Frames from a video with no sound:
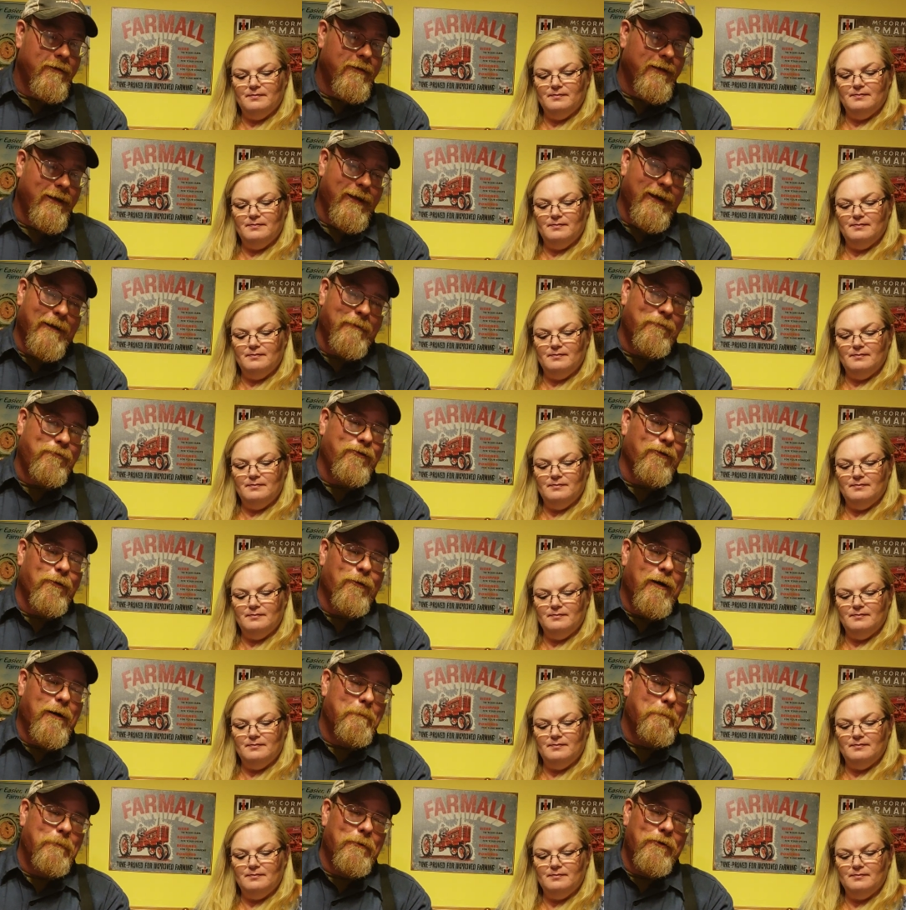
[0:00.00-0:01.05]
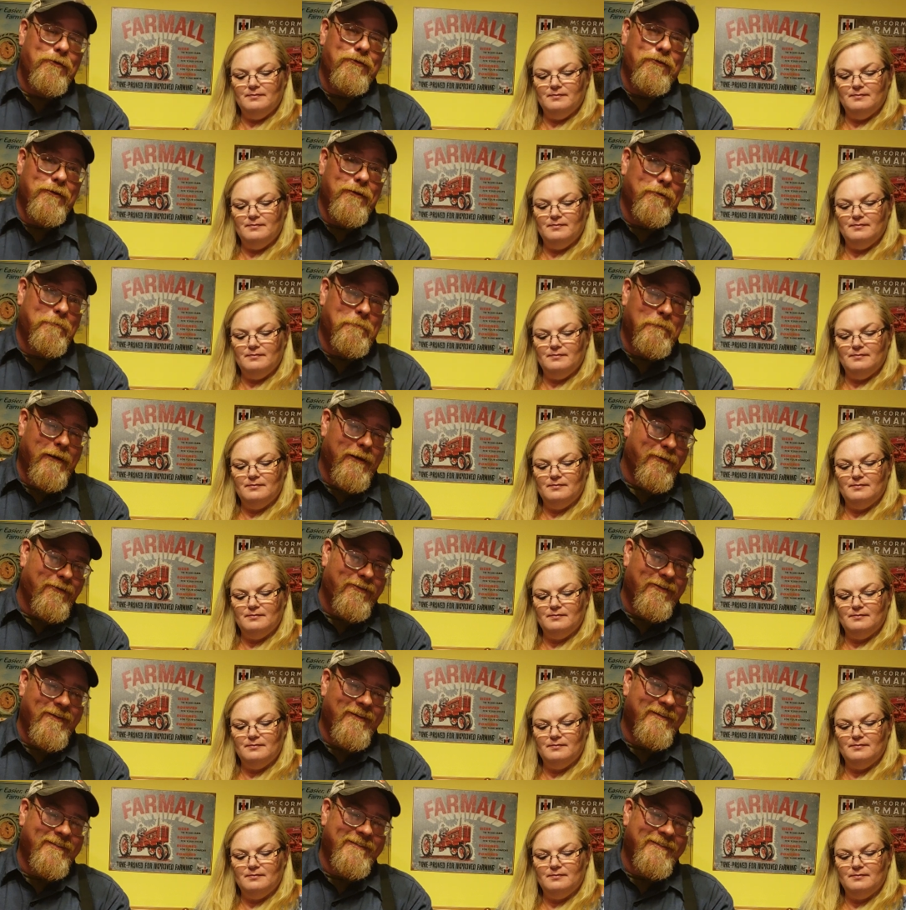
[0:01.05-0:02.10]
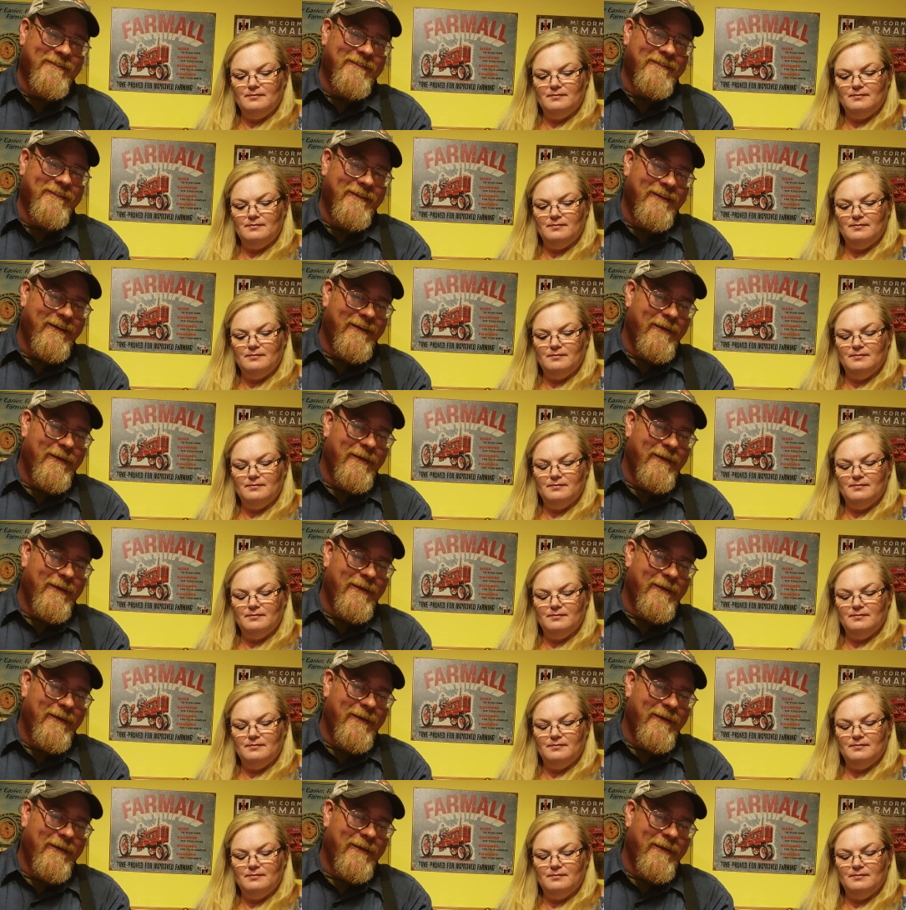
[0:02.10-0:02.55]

Speaker 1: And I'm sure I'm butchering these pronunciations.